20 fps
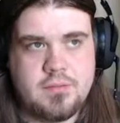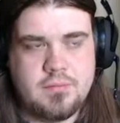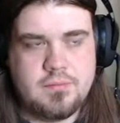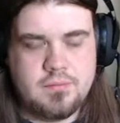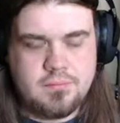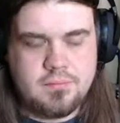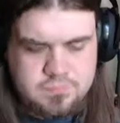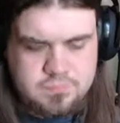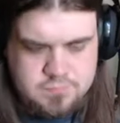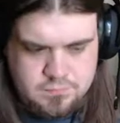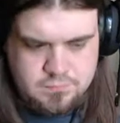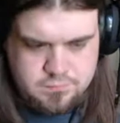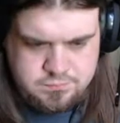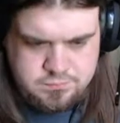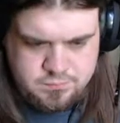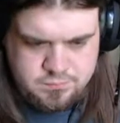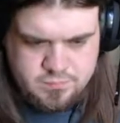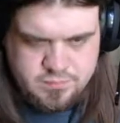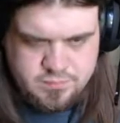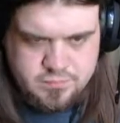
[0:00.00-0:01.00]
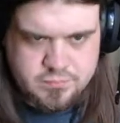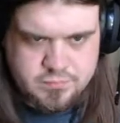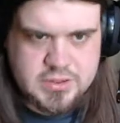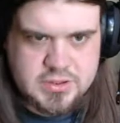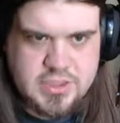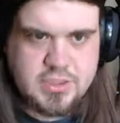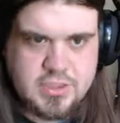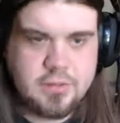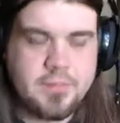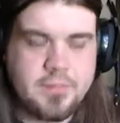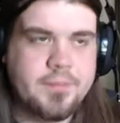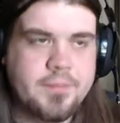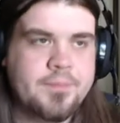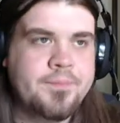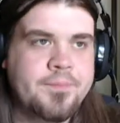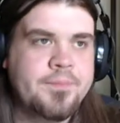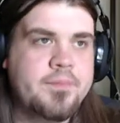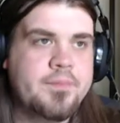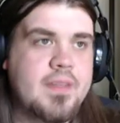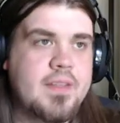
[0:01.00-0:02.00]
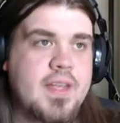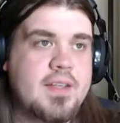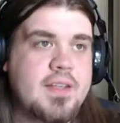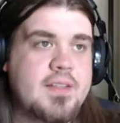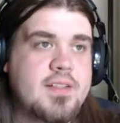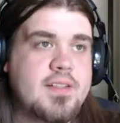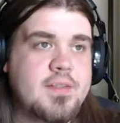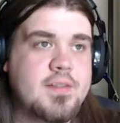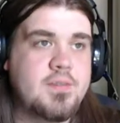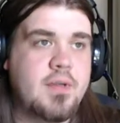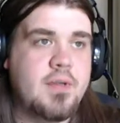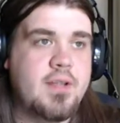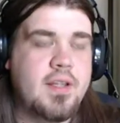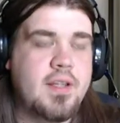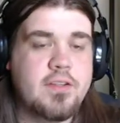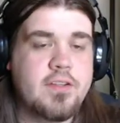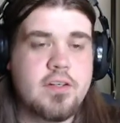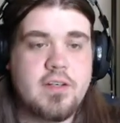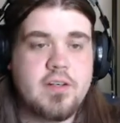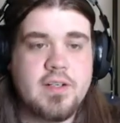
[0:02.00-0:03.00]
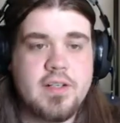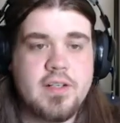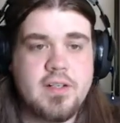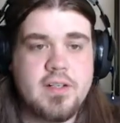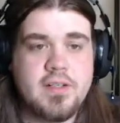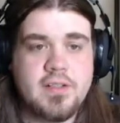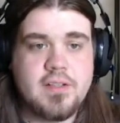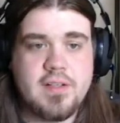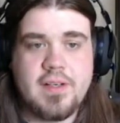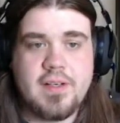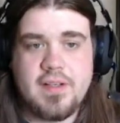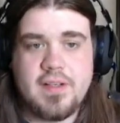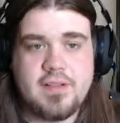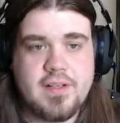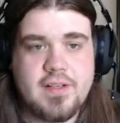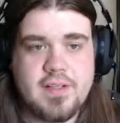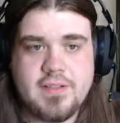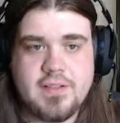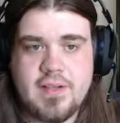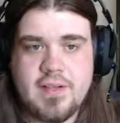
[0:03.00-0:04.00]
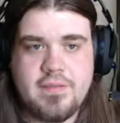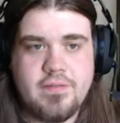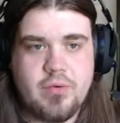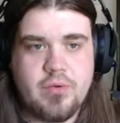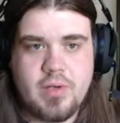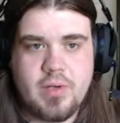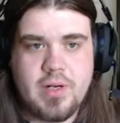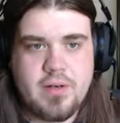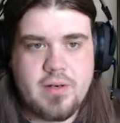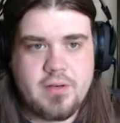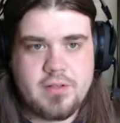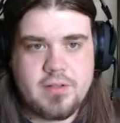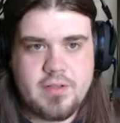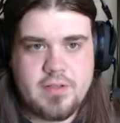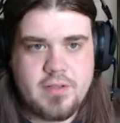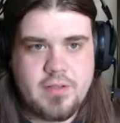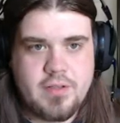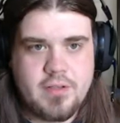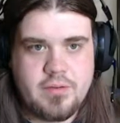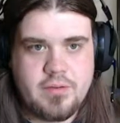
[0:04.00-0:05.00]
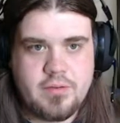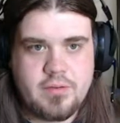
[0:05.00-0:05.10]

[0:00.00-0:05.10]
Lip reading: Excuse me. You have to simulate 30 years, and that takes like 4 hours to do.